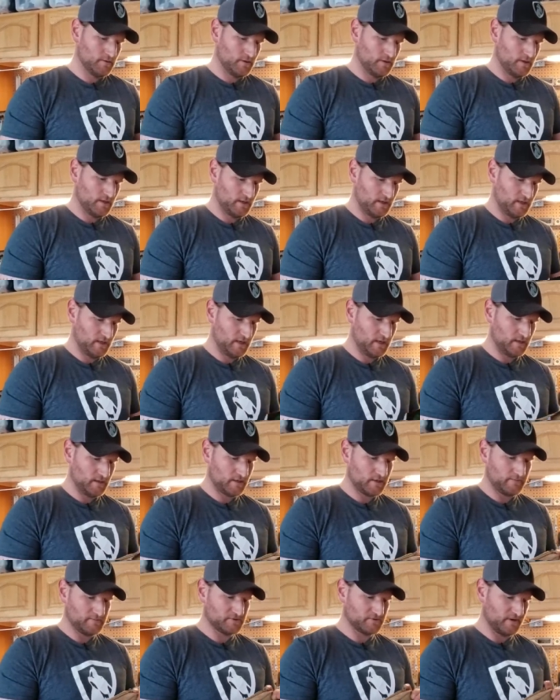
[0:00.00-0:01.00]
And again,
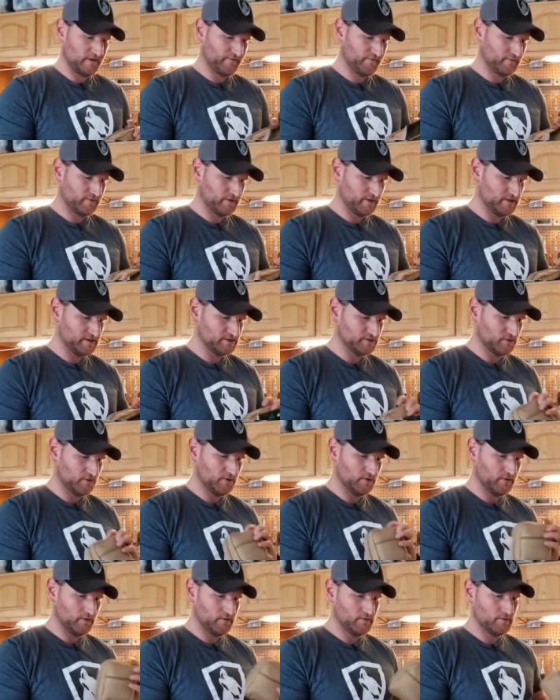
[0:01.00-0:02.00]
it comes right from
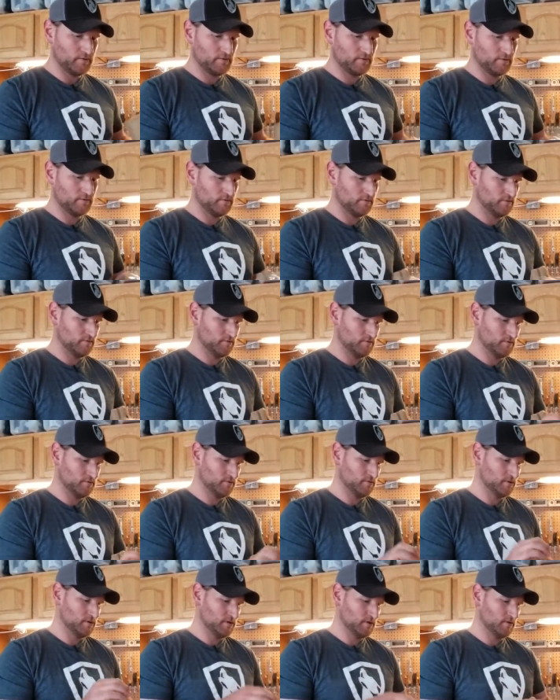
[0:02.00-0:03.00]
Clenzoil.
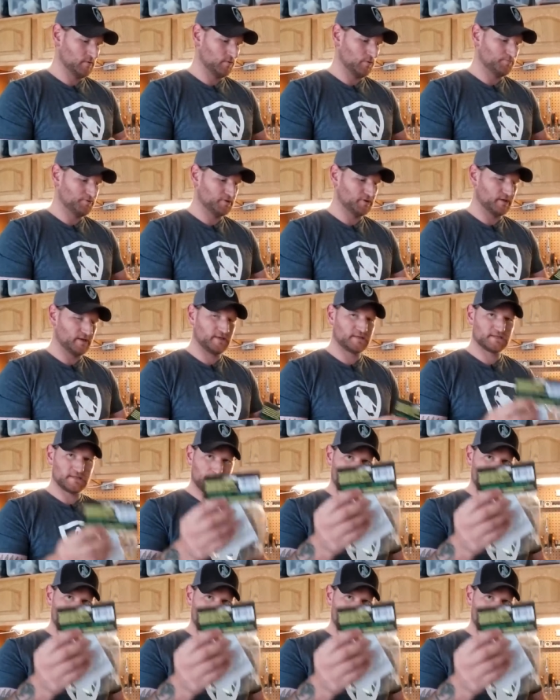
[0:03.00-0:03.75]
We'll put links